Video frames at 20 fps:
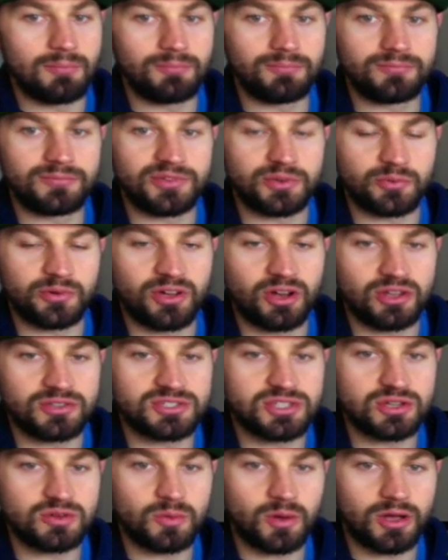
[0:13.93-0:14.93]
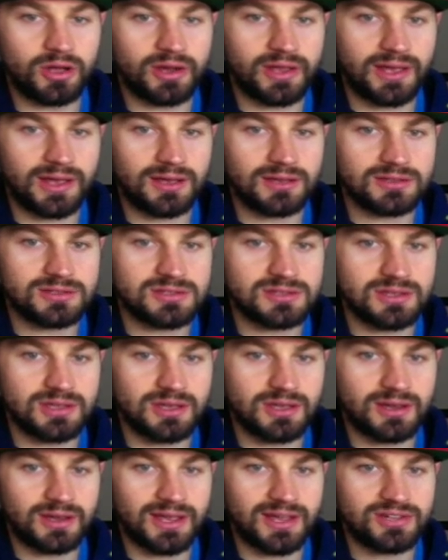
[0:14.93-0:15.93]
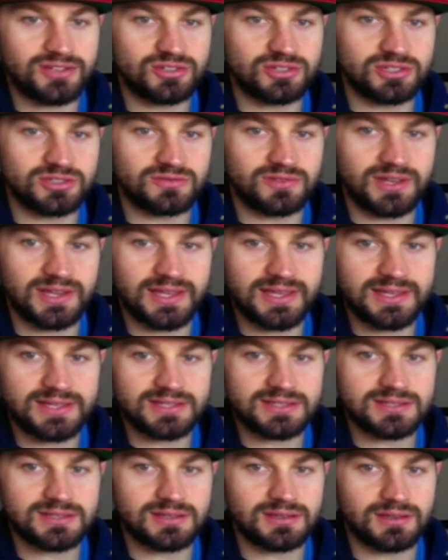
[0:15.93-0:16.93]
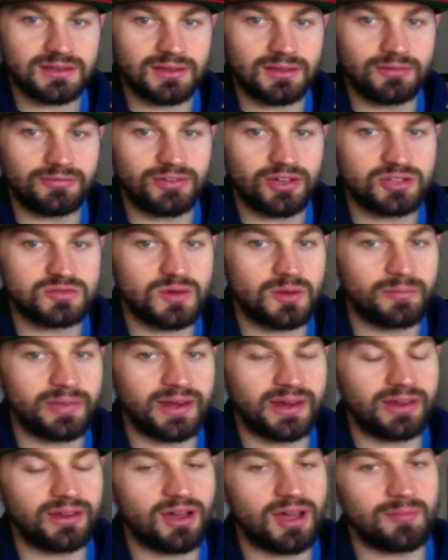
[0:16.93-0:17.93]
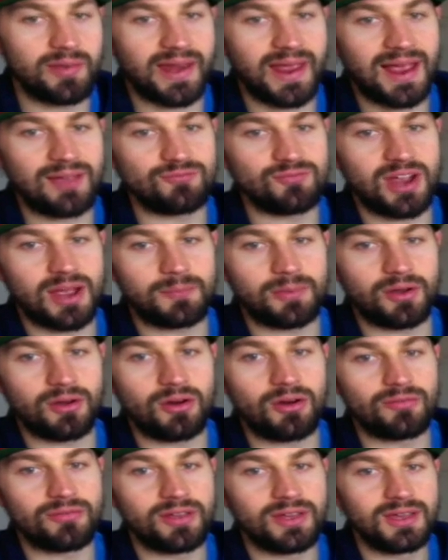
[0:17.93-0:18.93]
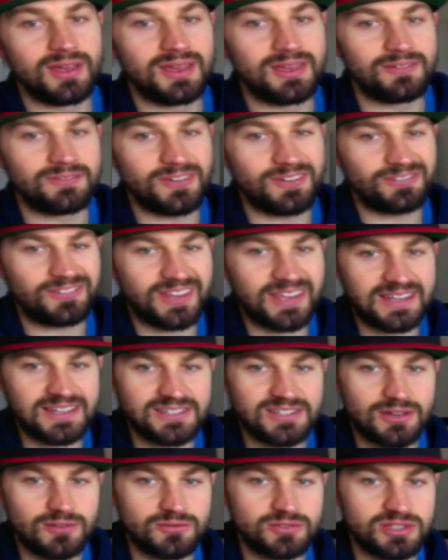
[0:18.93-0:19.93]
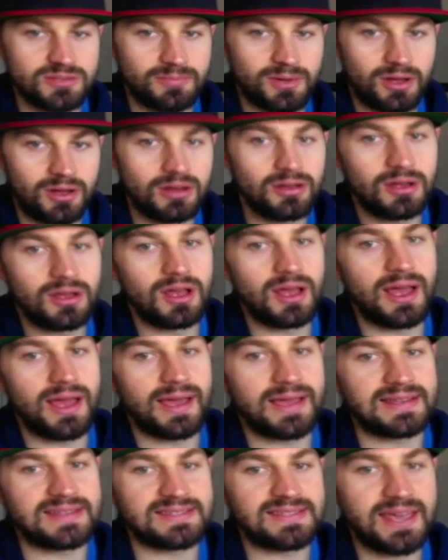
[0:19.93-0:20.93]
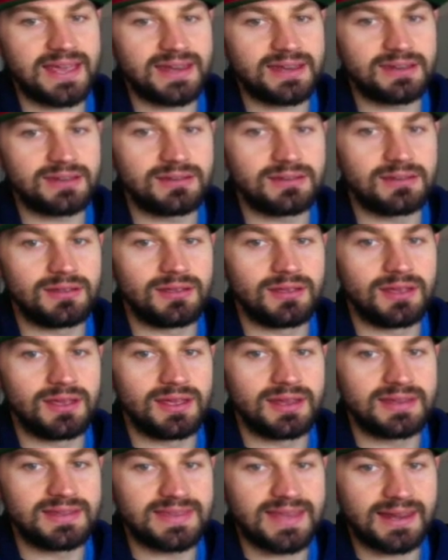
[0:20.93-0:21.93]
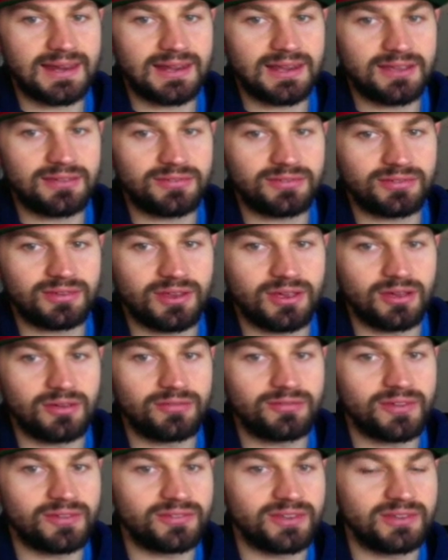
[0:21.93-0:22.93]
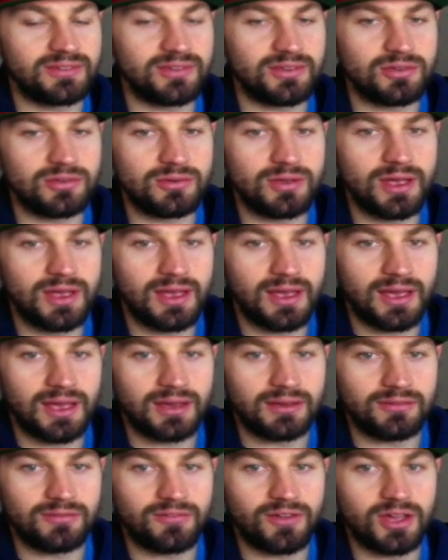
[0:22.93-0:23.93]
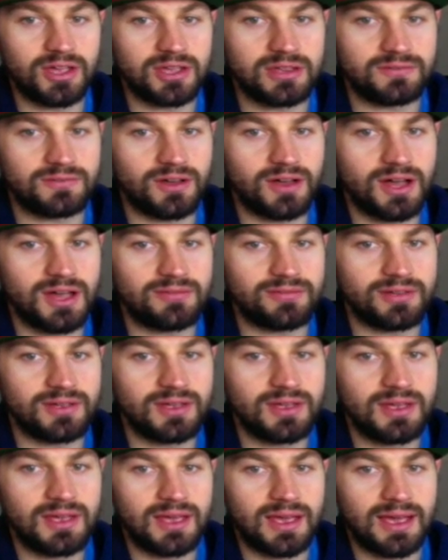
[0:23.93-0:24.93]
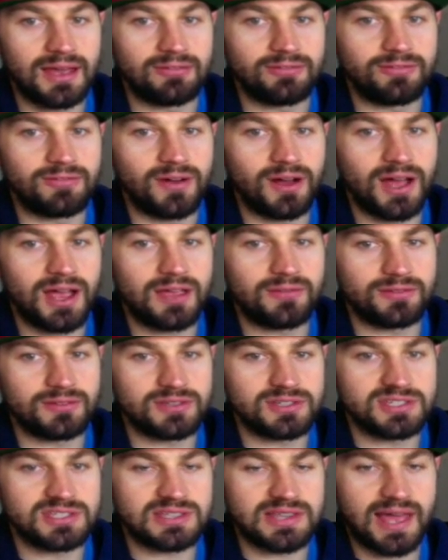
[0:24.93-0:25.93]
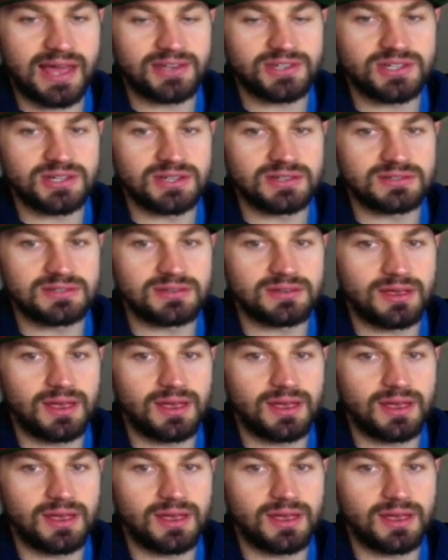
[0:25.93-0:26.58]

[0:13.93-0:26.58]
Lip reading: So we've got two workouts that Castro has released. First one being a 9-minute AMRAP of 15 toes to bar, a 10 deadlifts at 52 and 35, and 5 snatches.